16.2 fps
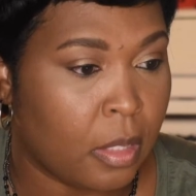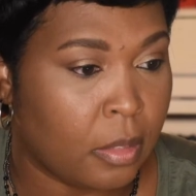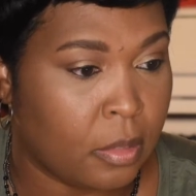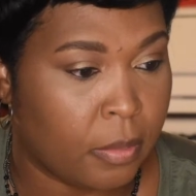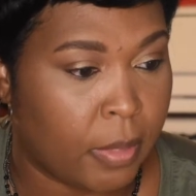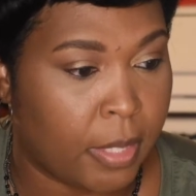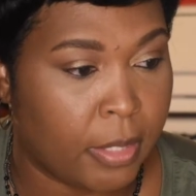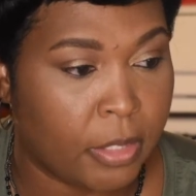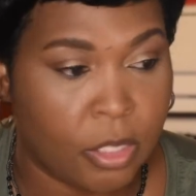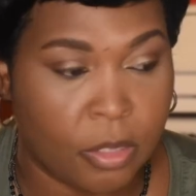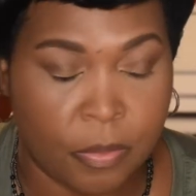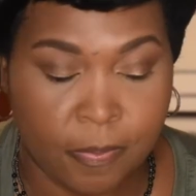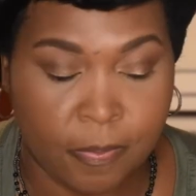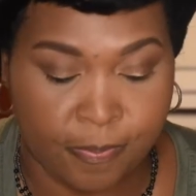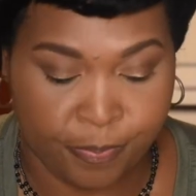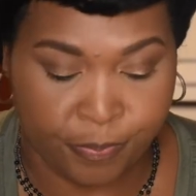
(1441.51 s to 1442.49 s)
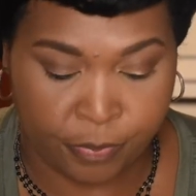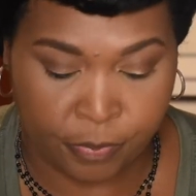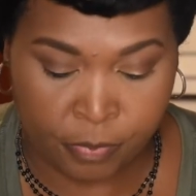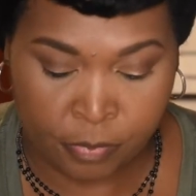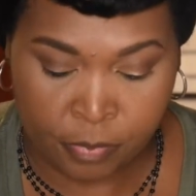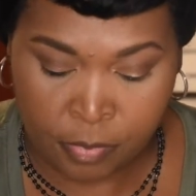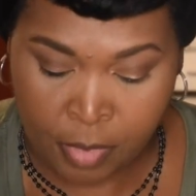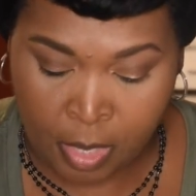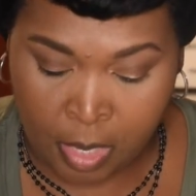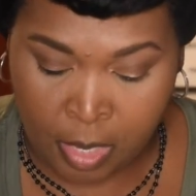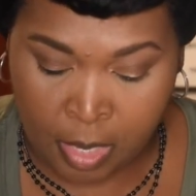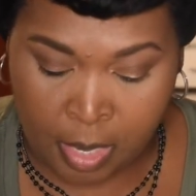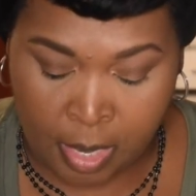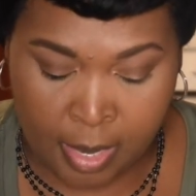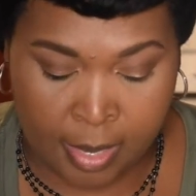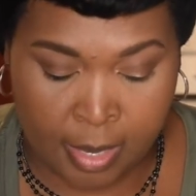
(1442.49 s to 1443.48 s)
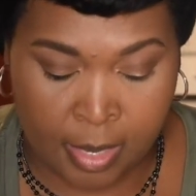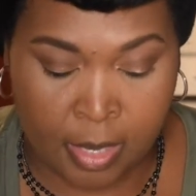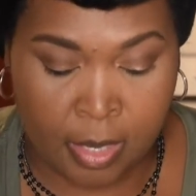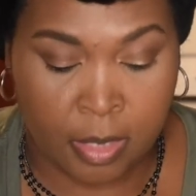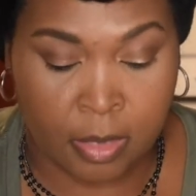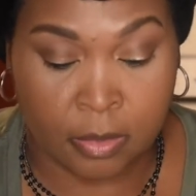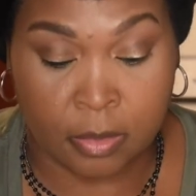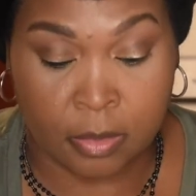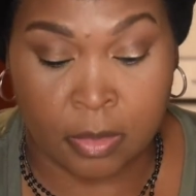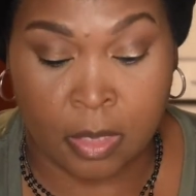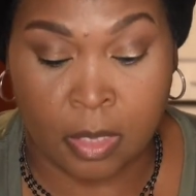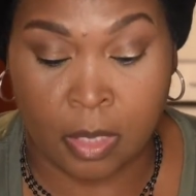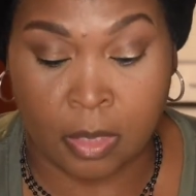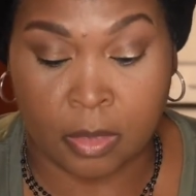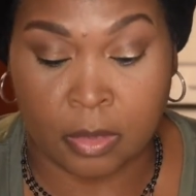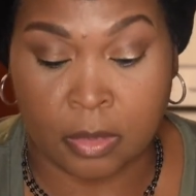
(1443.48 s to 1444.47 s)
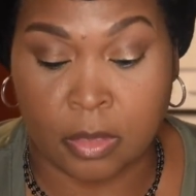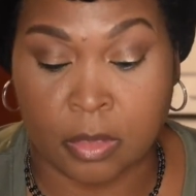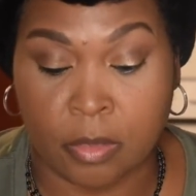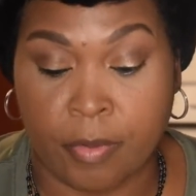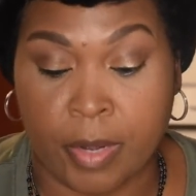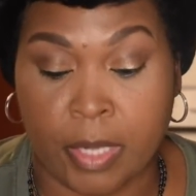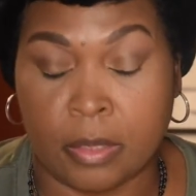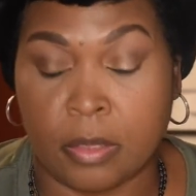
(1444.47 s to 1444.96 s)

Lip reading: what I do, and this is great.